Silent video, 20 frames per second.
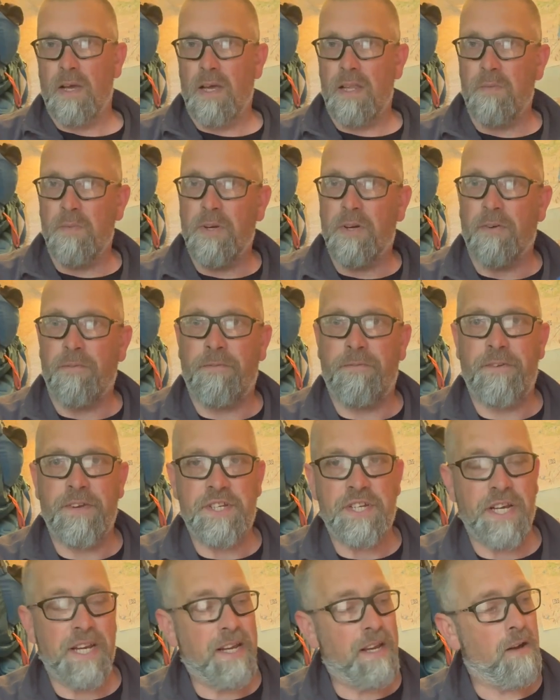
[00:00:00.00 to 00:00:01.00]
And then we've got
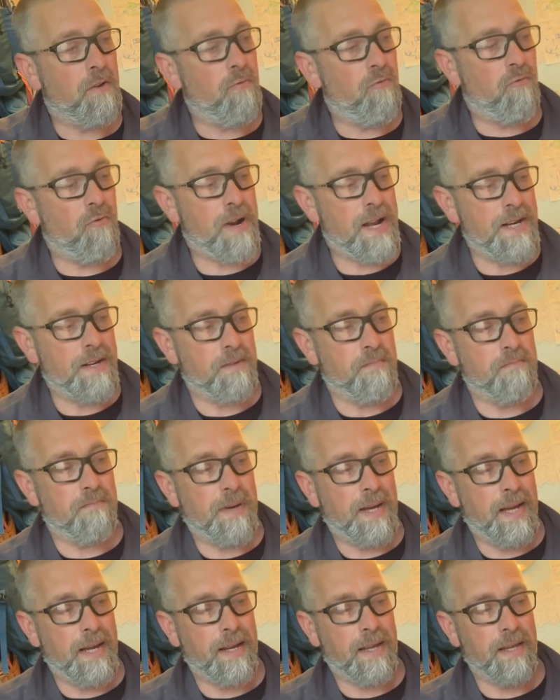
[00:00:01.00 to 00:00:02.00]
fishing random
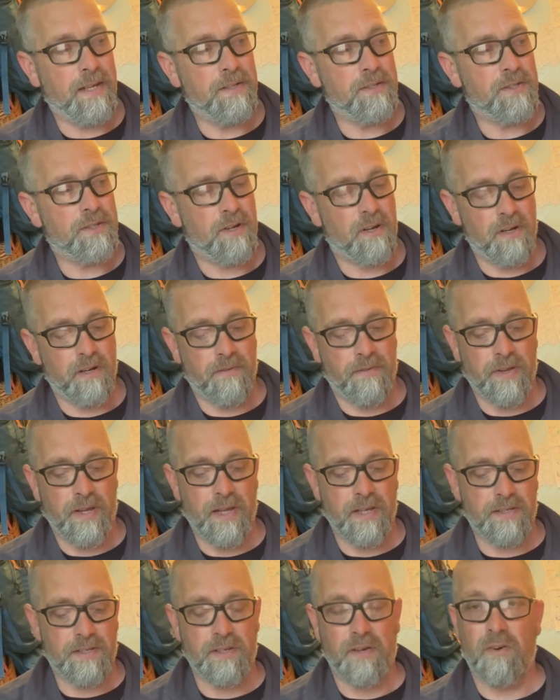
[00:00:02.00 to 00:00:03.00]
bag inside of
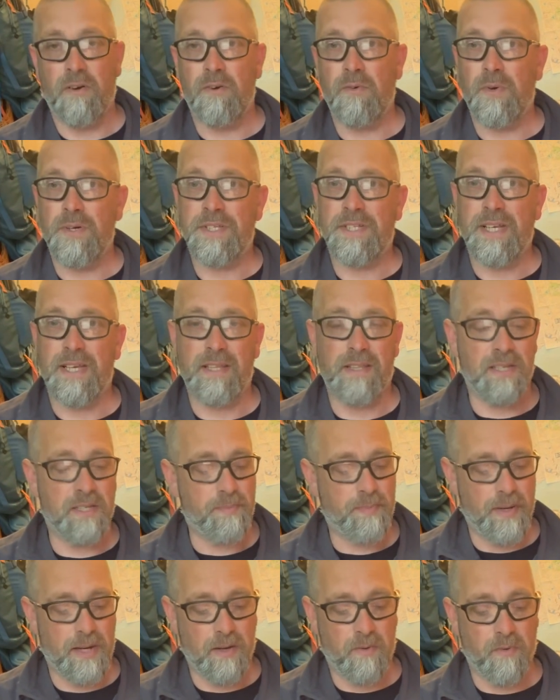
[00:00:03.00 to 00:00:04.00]
here. So I always take
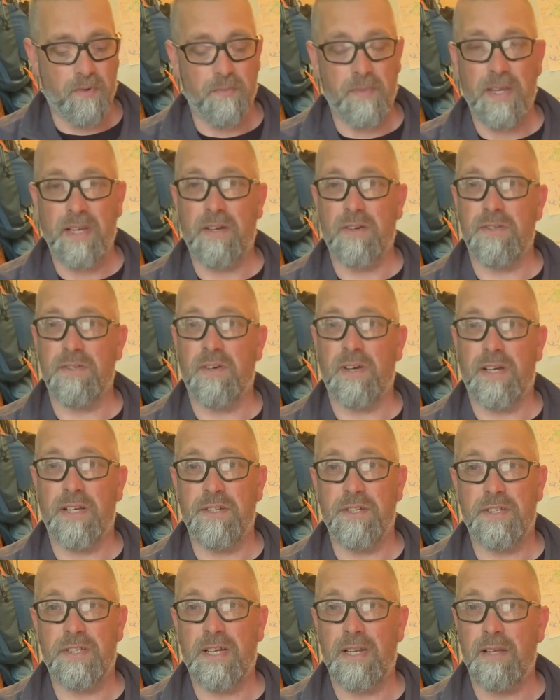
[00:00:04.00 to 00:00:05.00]
this bag with me because I
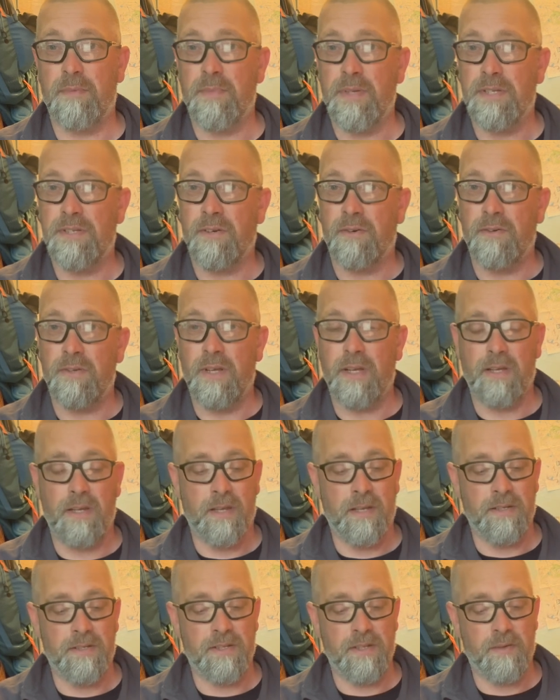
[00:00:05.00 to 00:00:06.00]
can just clip this on
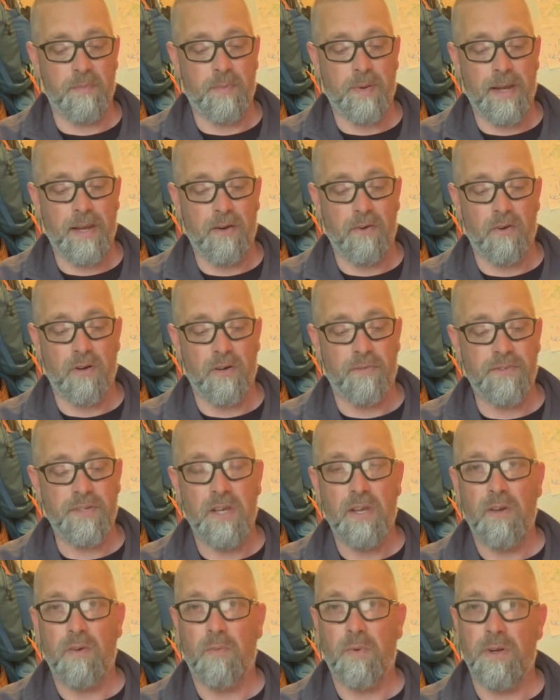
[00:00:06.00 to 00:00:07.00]
into the pack raft
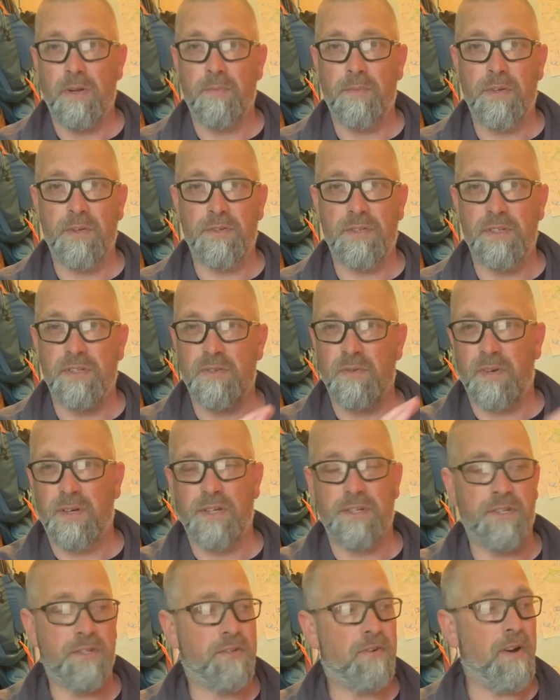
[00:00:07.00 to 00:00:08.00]
when I'm using, so I
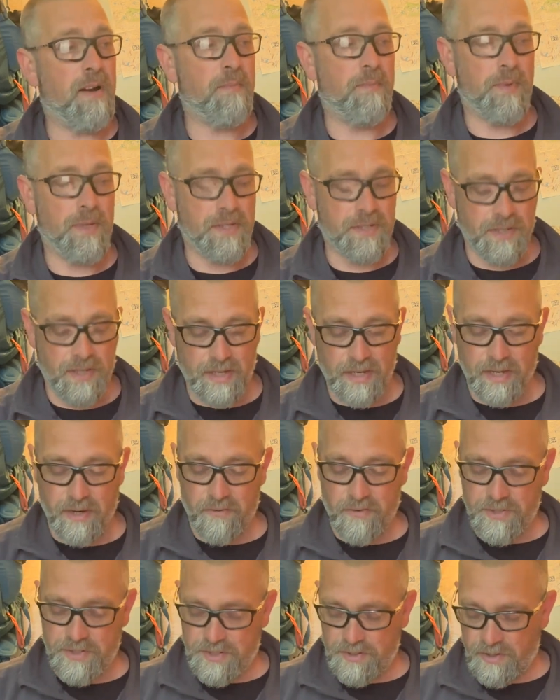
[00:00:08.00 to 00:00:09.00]
can just grab bits of
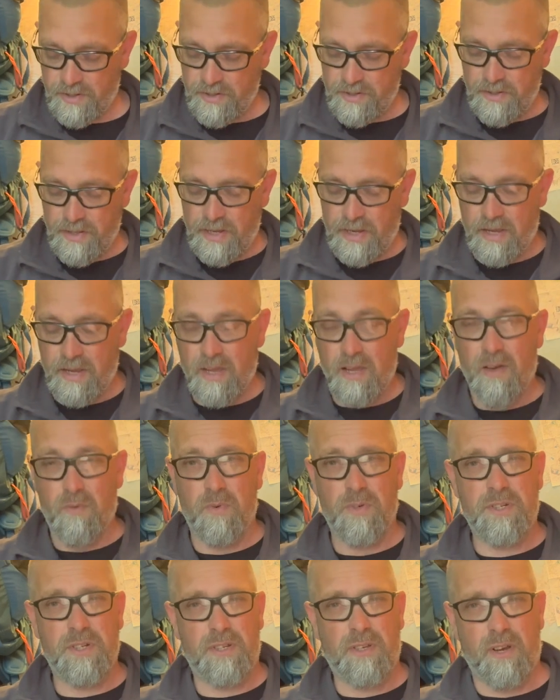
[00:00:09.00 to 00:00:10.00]
gear inside of there.
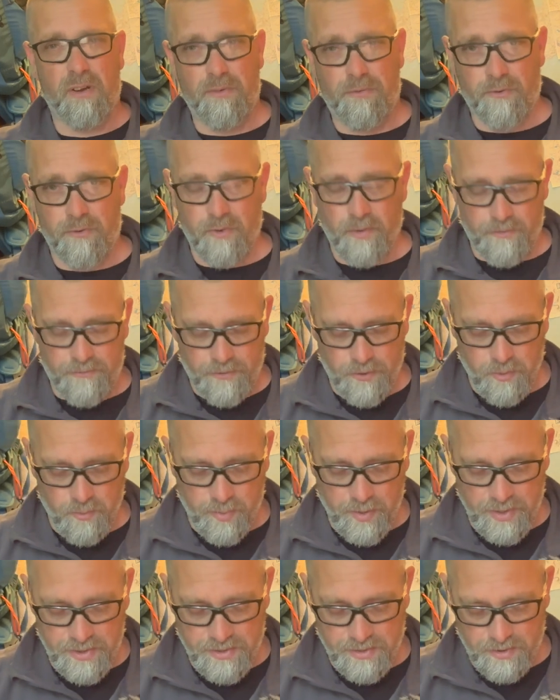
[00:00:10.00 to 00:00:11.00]
We'll just go through a few
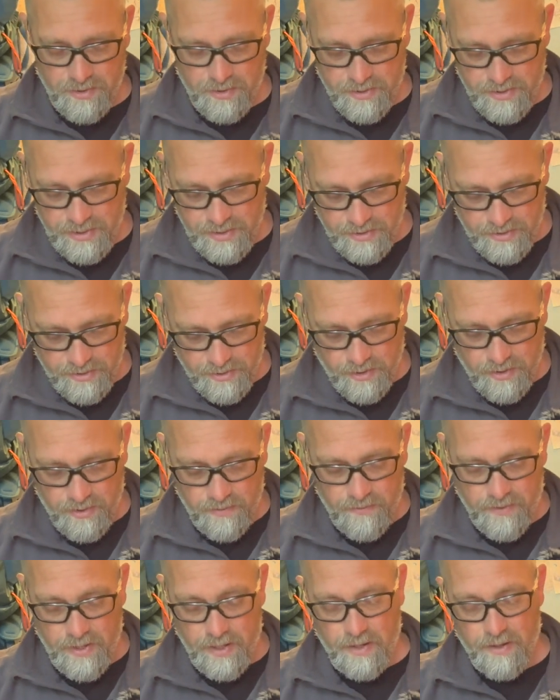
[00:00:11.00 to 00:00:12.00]
bits that is inside
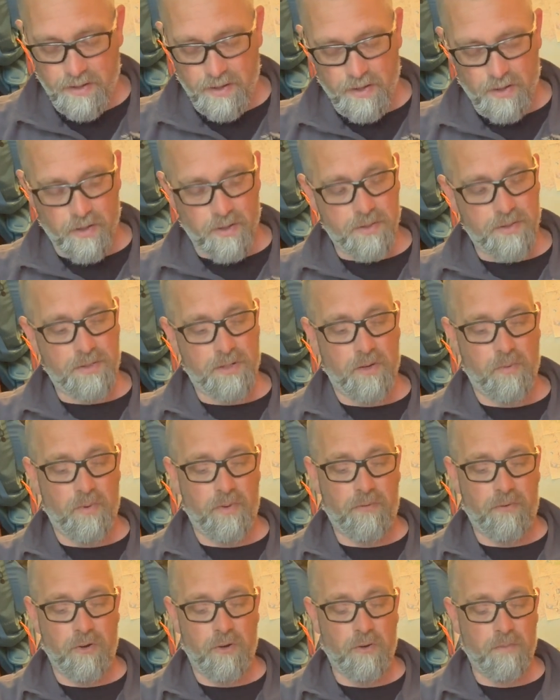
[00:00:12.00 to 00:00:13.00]
of there. So
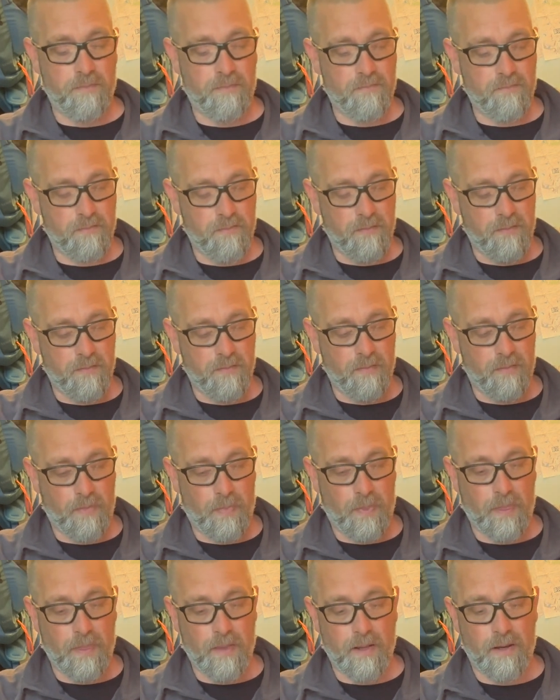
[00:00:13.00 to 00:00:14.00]
we've got
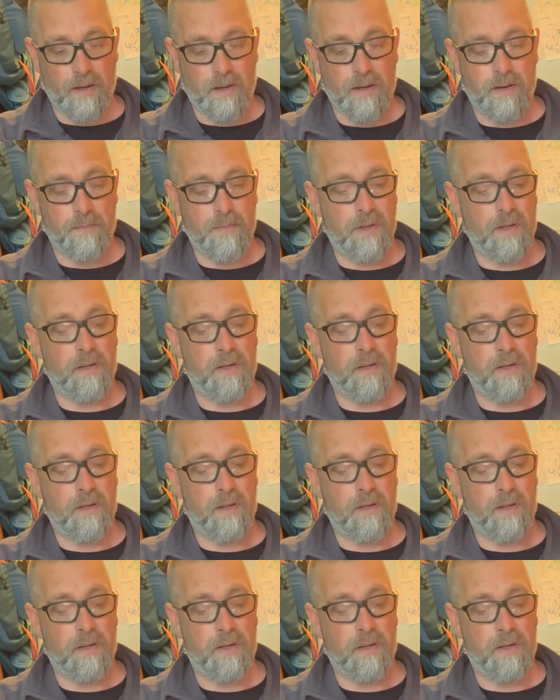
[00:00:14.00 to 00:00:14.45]
a